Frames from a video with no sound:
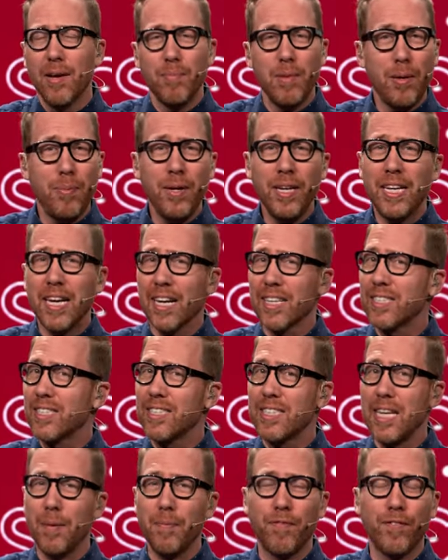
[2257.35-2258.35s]
maybe God's
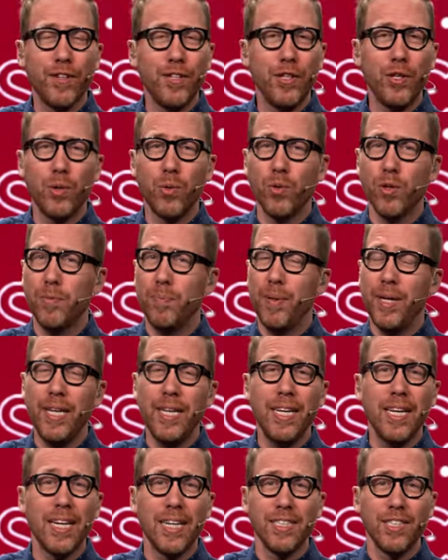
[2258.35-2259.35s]
step for you would
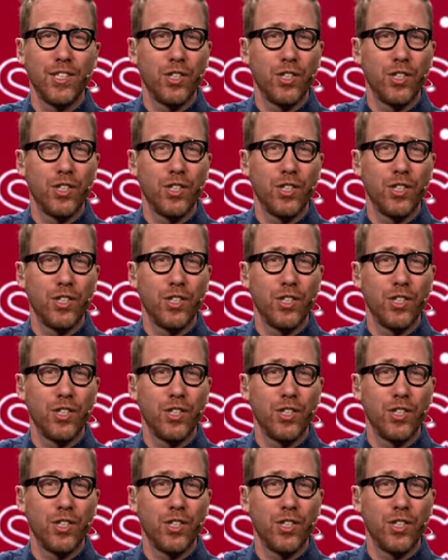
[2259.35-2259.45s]
be